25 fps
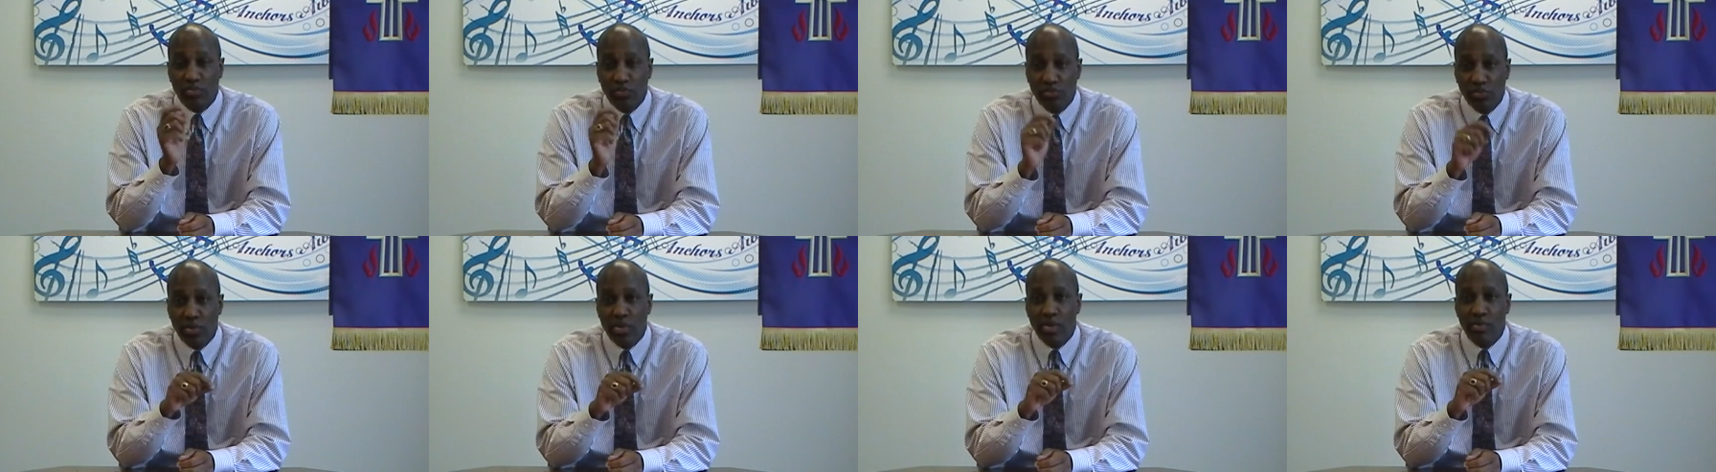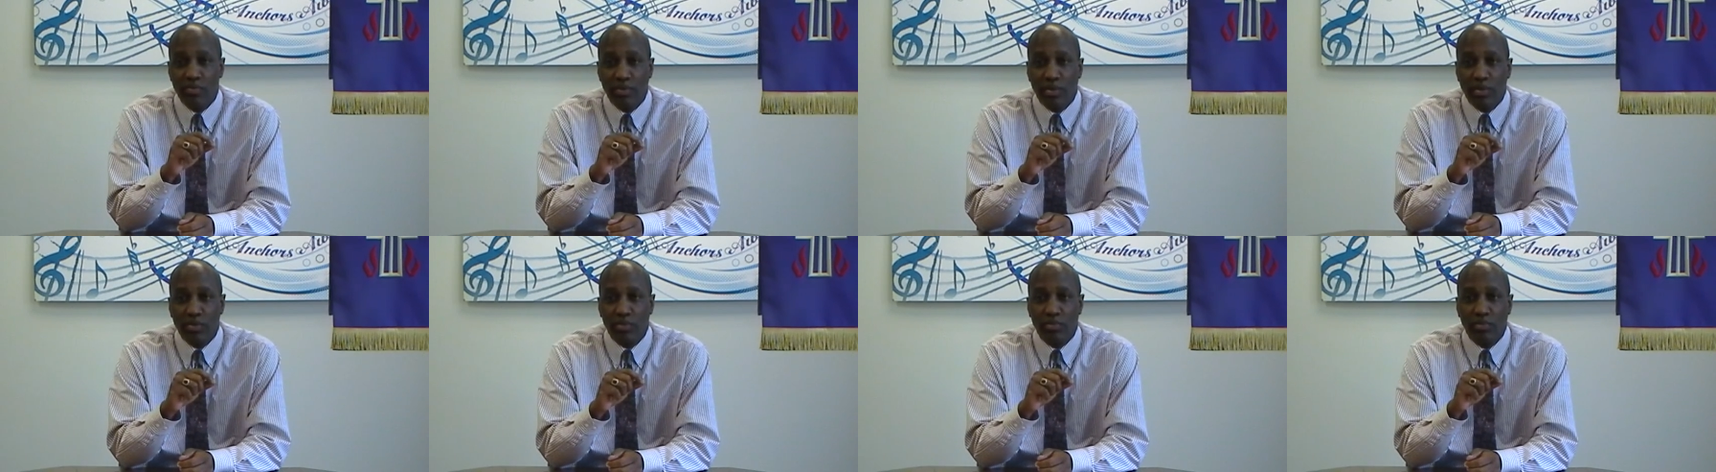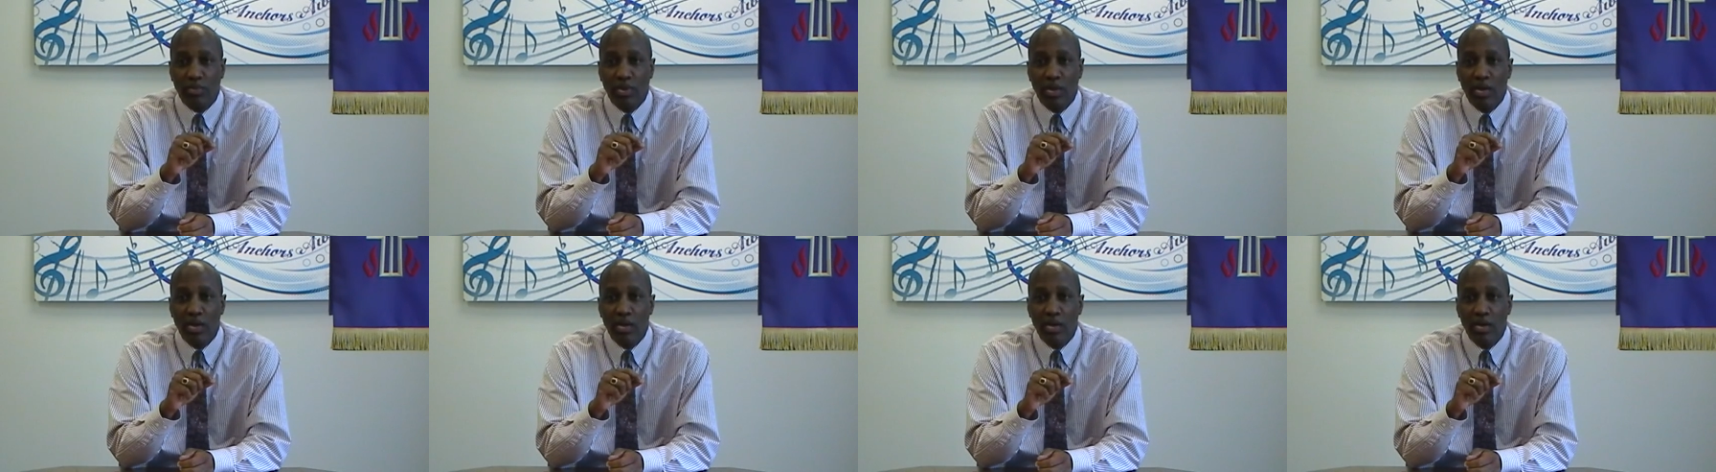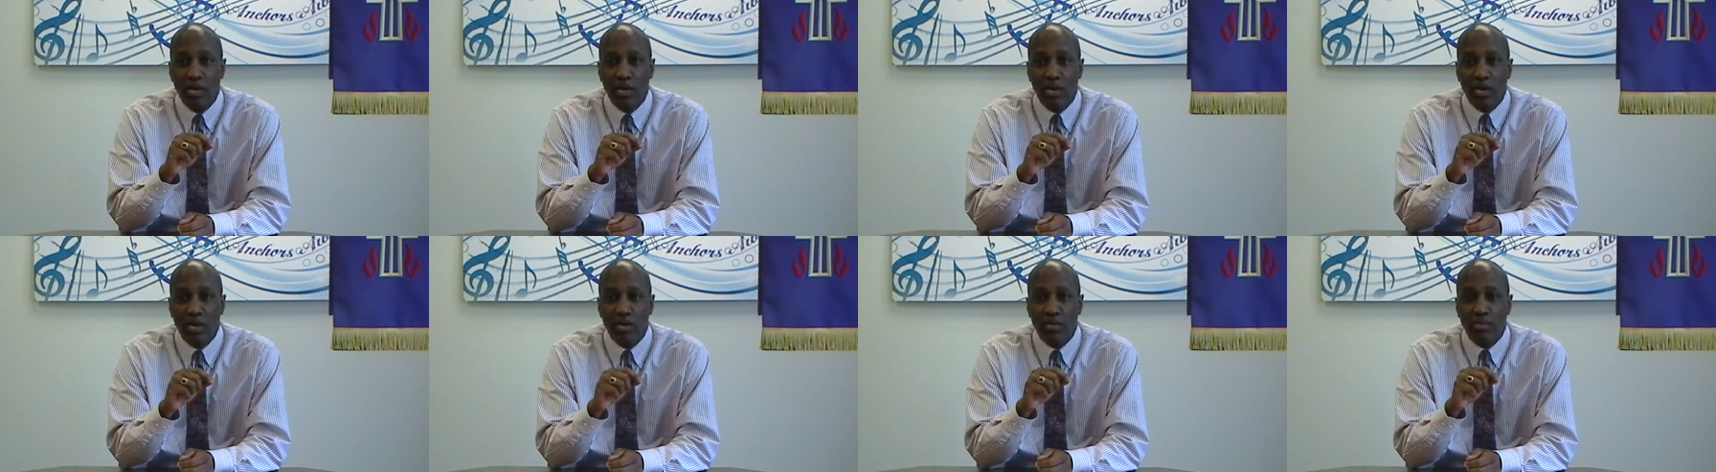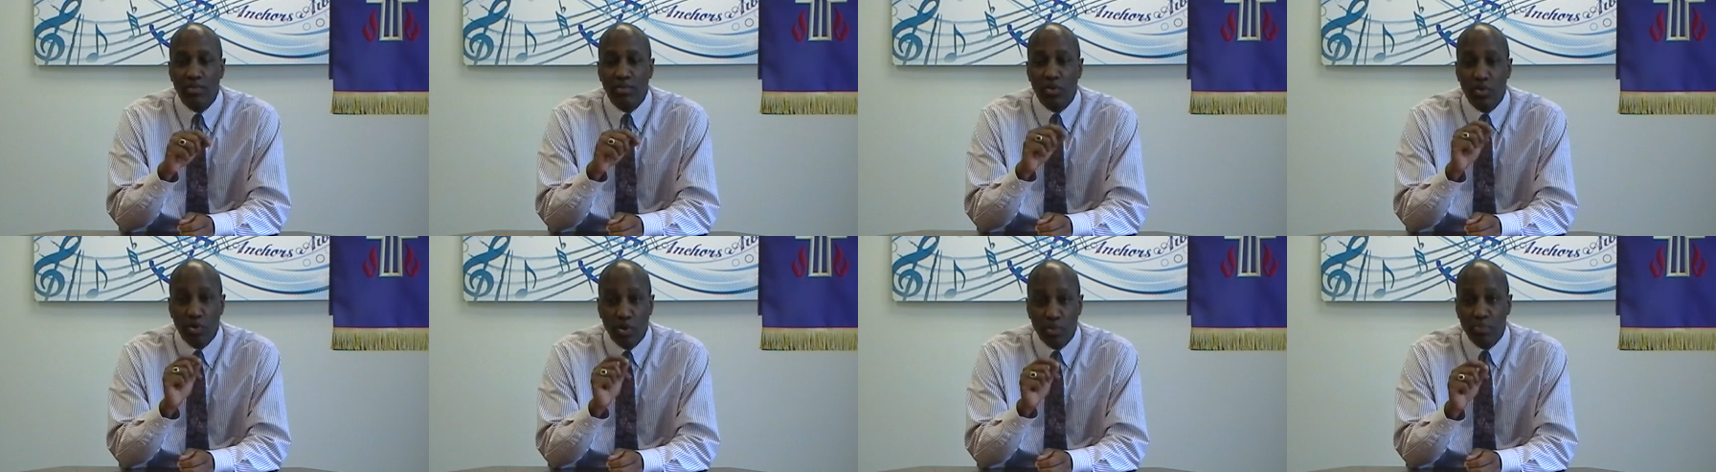service
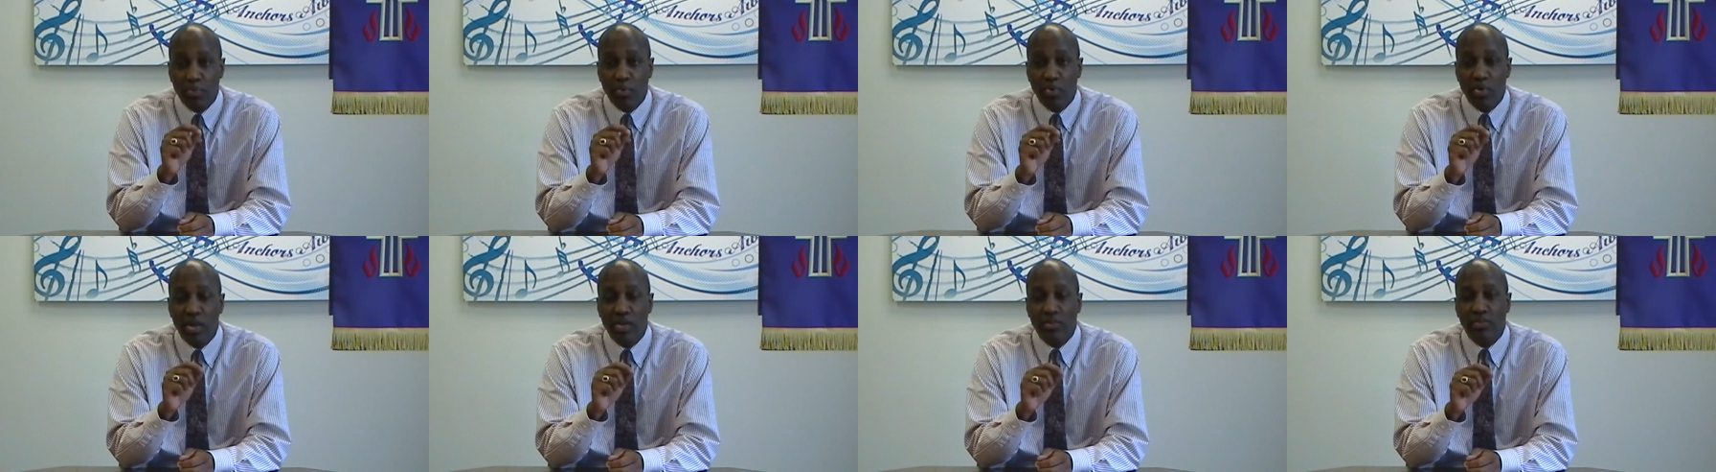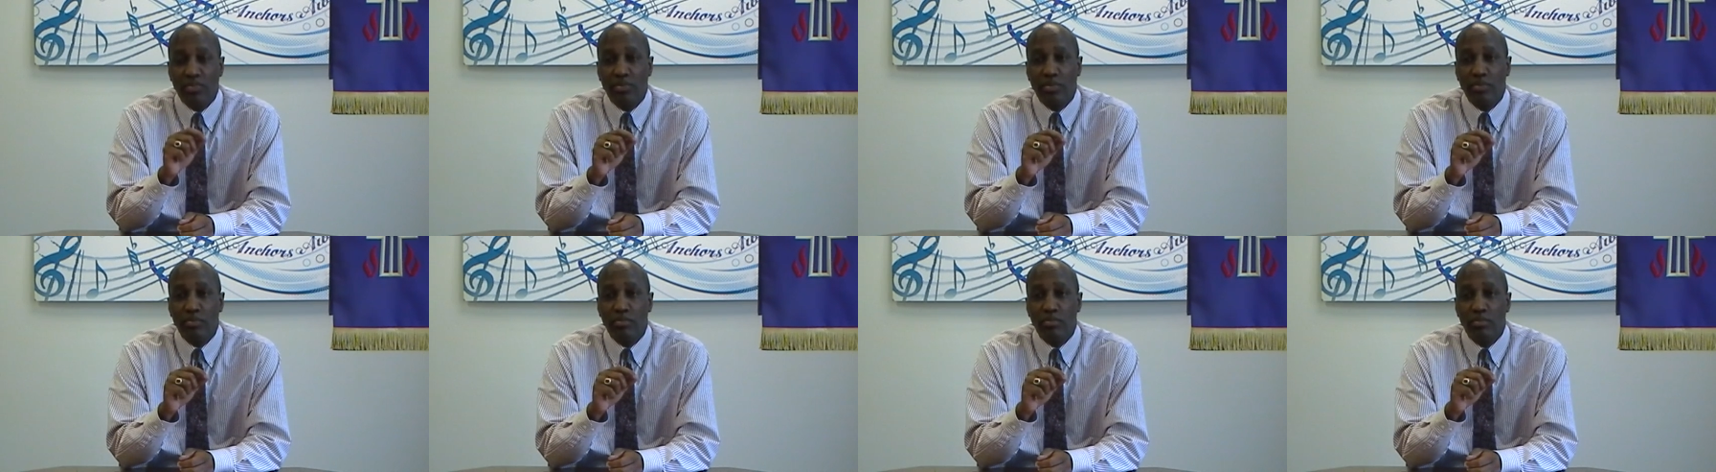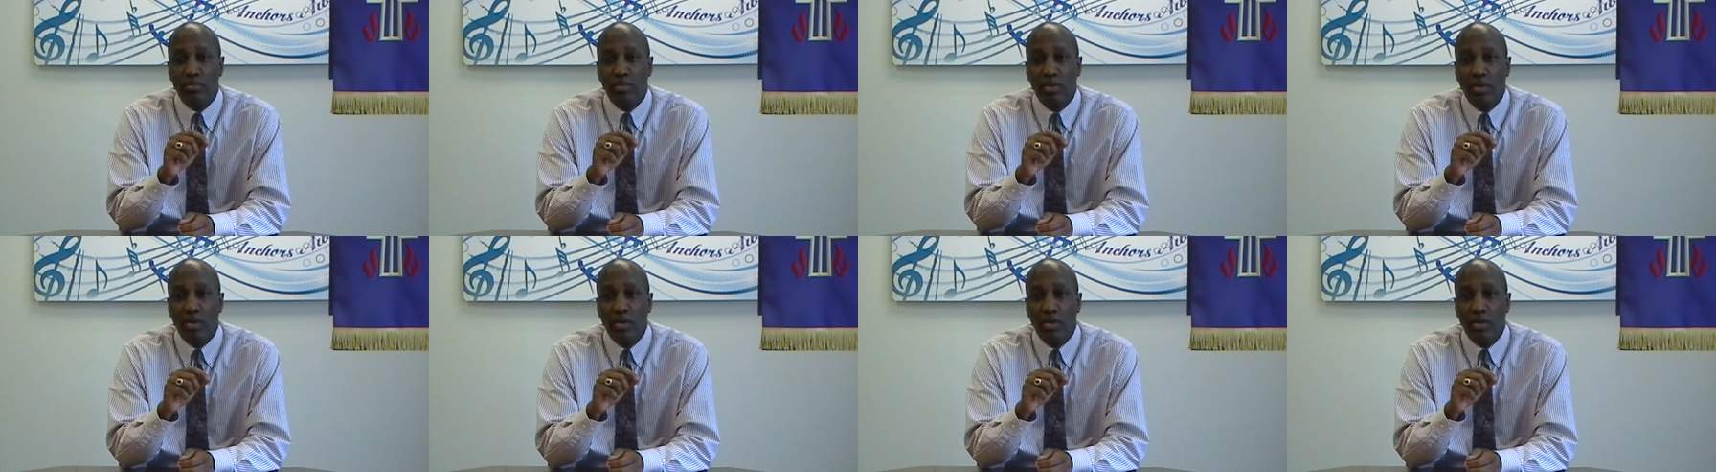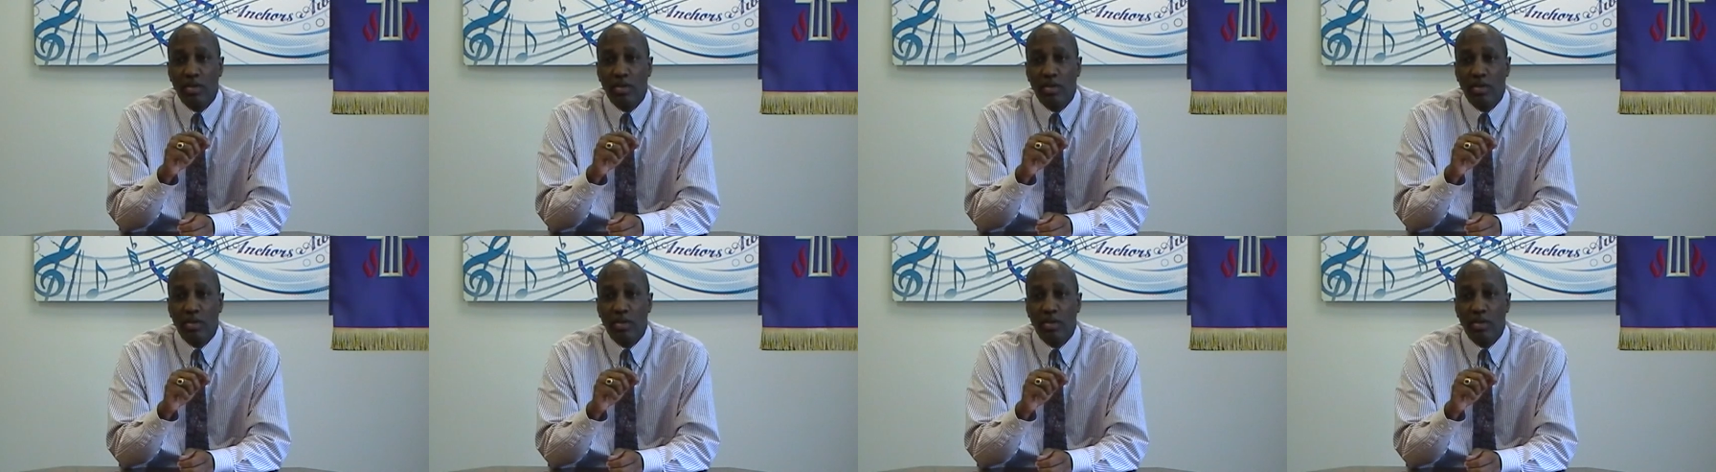of corporations,